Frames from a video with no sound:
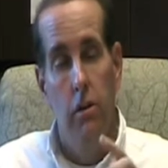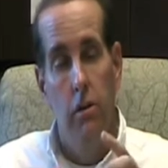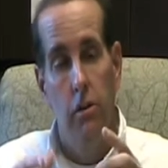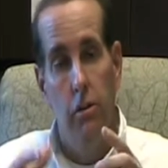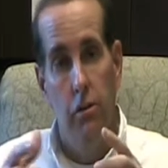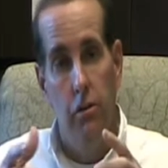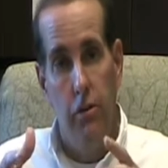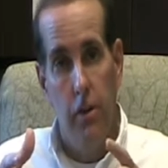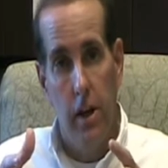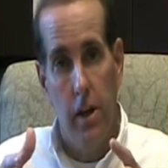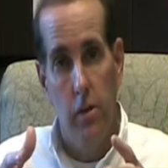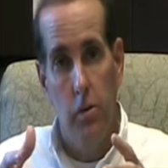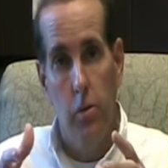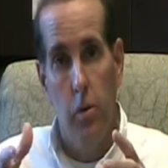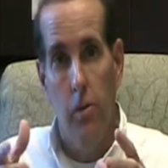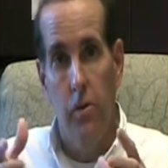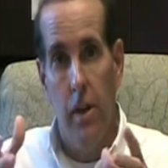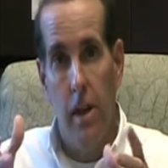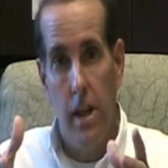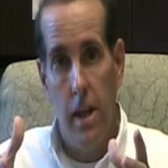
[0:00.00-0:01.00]
fix
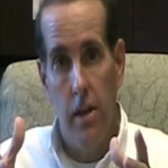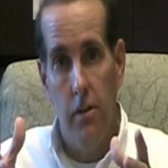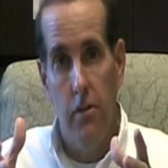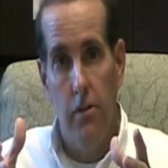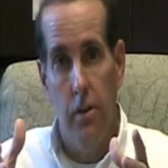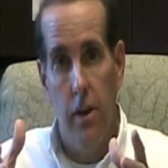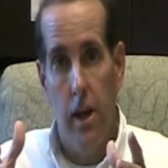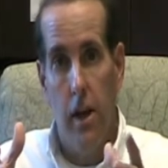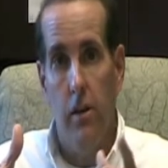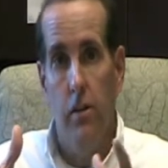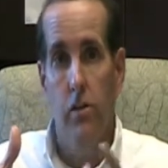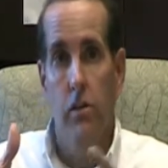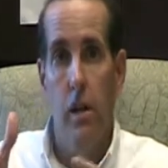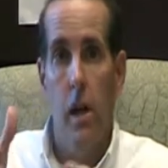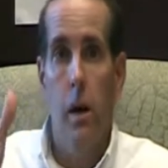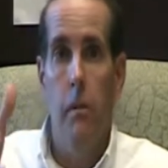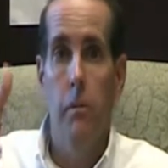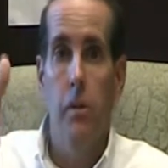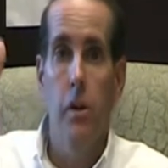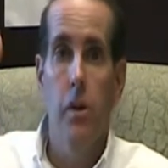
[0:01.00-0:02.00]
what they need to fix to
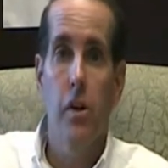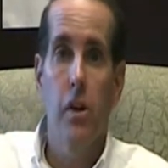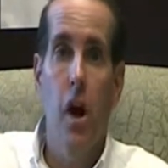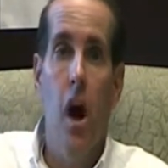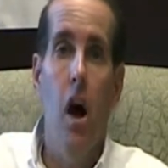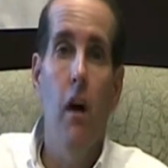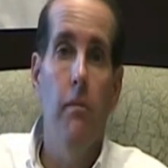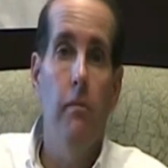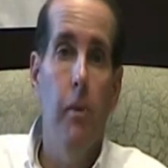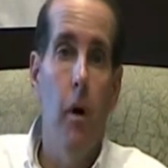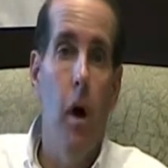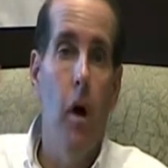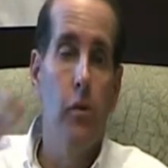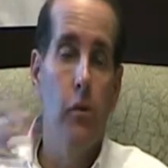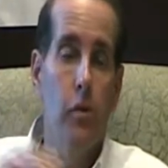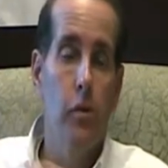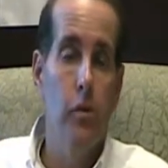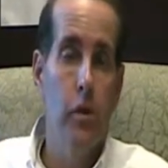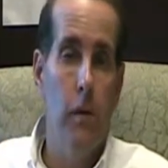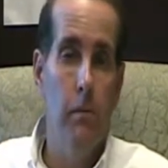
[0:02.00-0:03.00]
help the golf ball
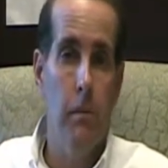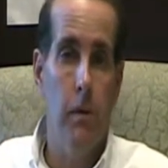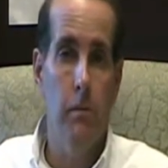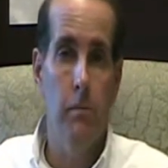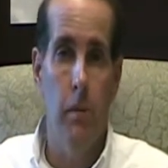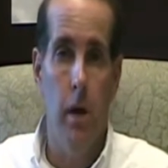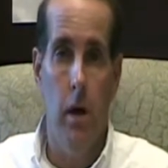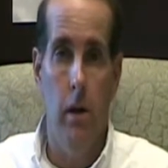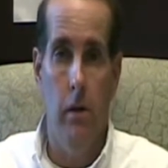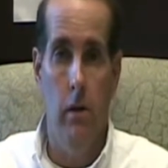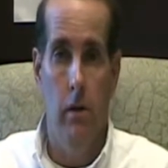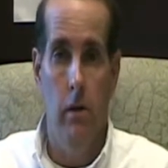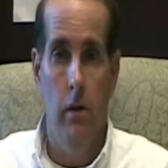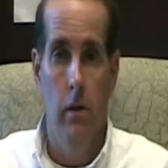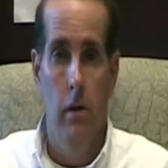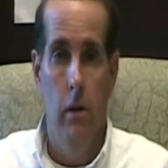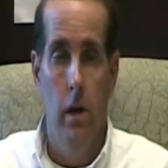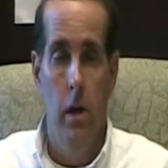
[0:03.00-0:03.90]
do something better,